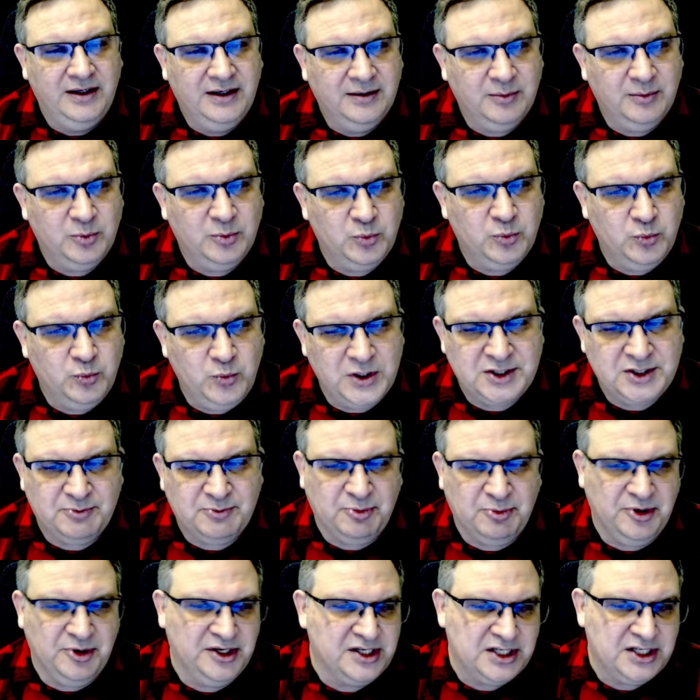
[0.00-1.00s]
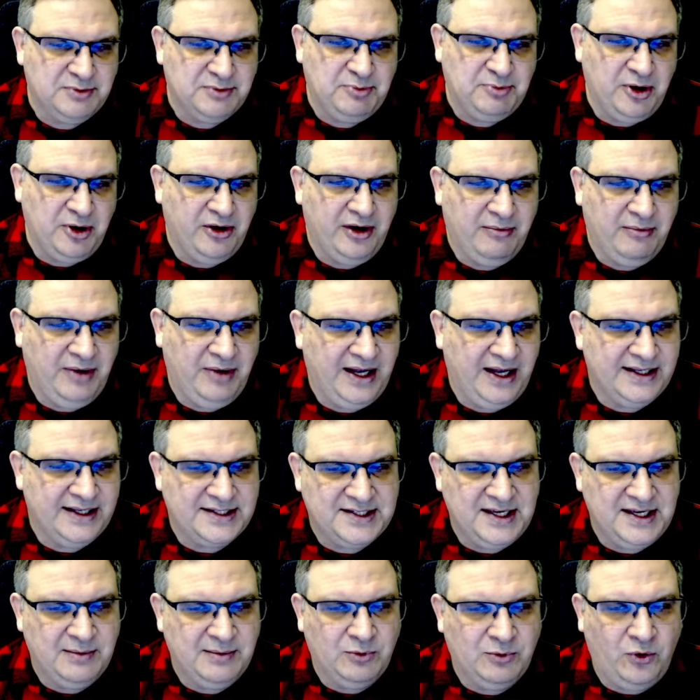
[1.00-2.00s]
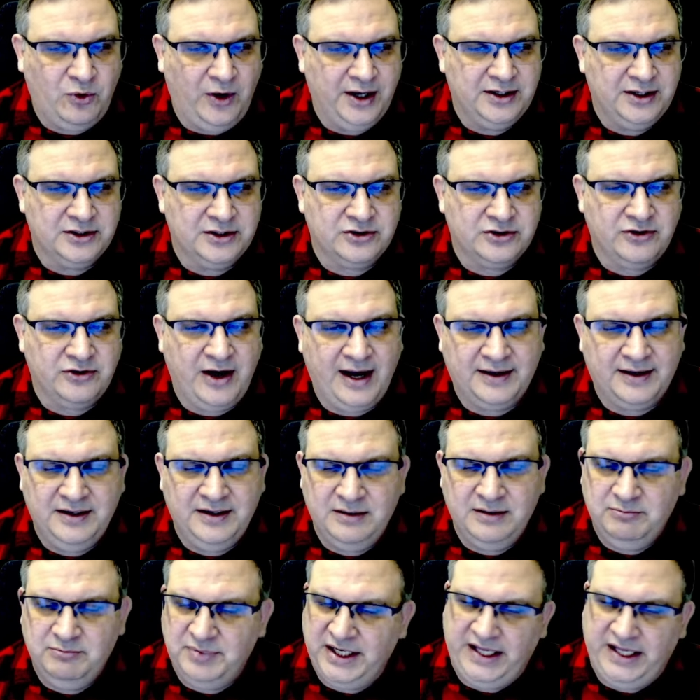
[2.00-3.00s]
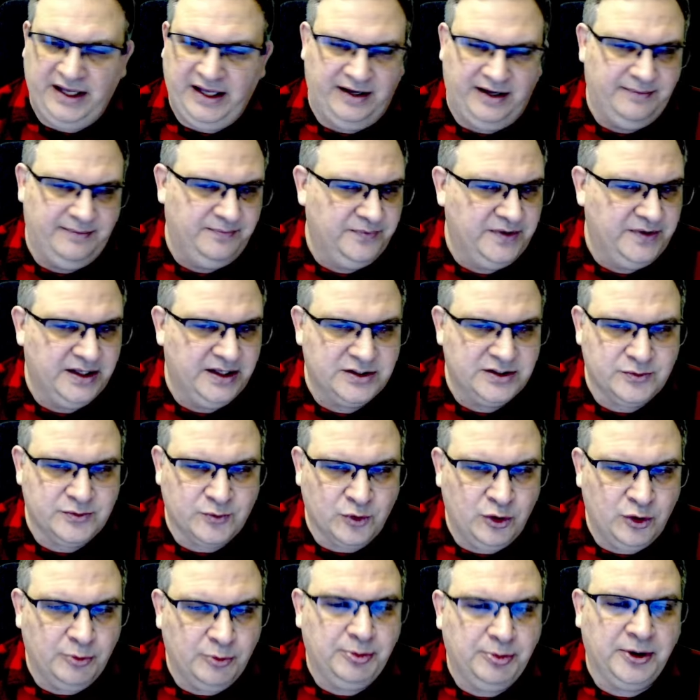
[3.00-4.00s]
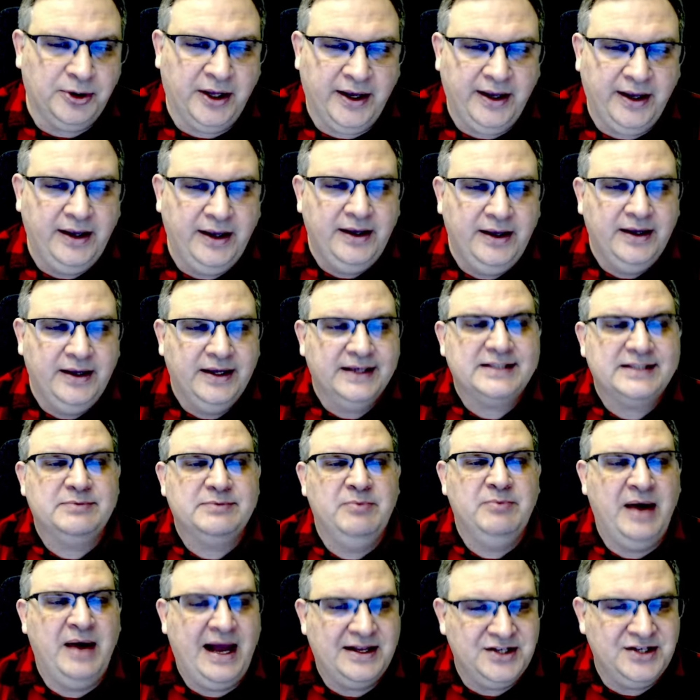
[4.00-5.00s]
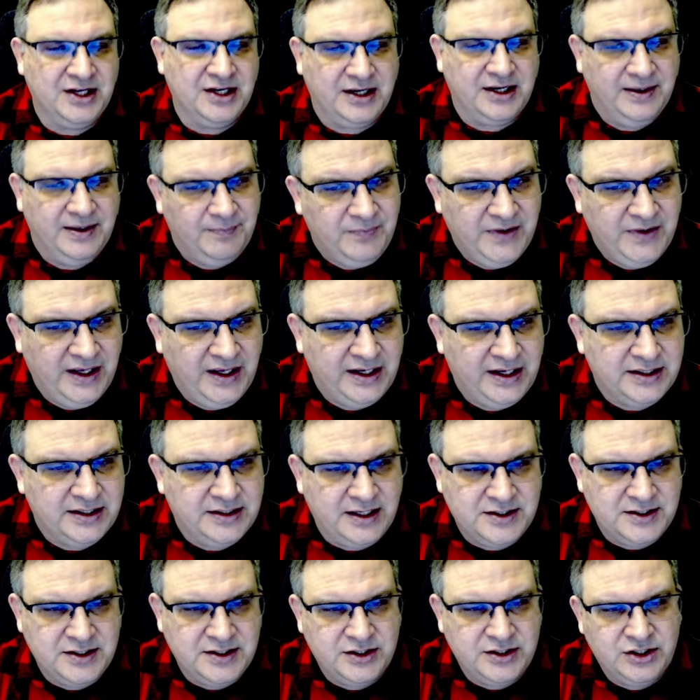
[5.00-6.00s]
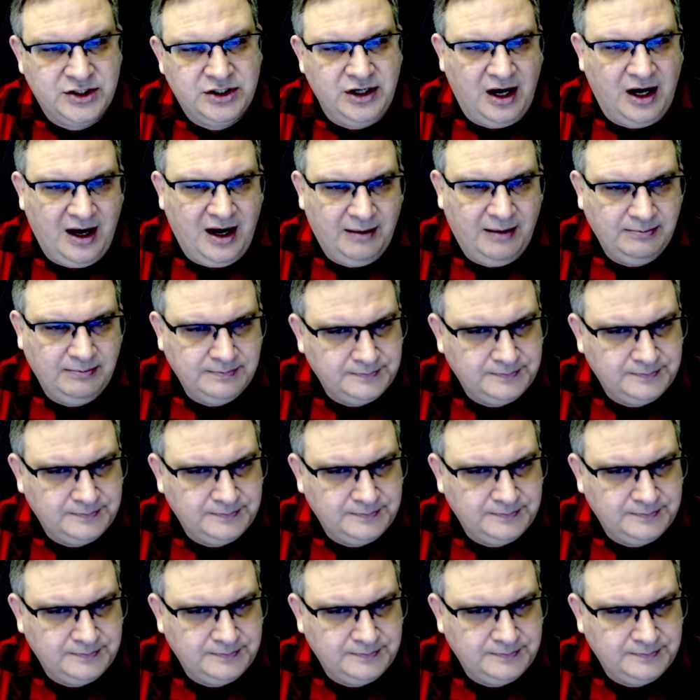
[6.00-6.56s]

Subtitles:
Whispering spirit might seem quite distracting, but again, it's role play, it's magic, and it does its job.